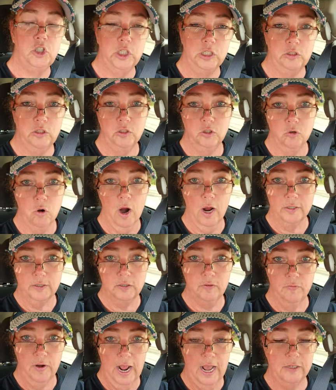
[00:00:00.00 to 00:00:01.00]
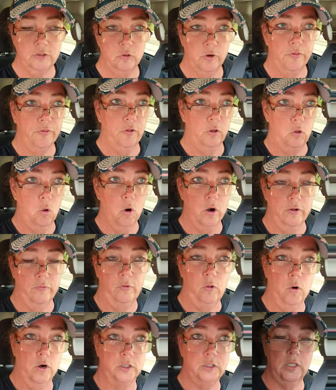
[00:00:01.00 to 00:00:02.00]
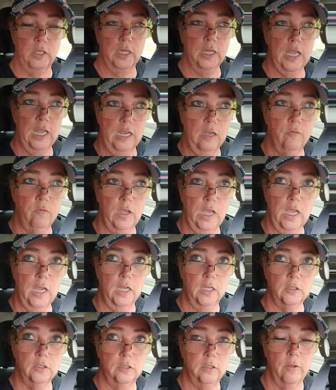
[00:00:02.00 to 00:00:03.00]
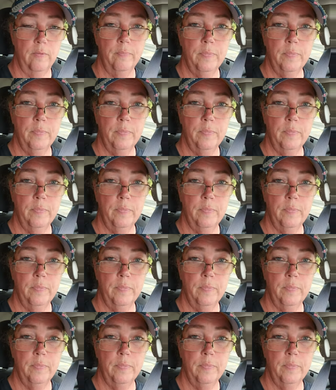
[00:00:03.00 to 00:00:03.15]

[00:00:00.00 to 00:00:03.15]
Jesus Christ of Nazareth, the Lord of Lords and the King of Kings.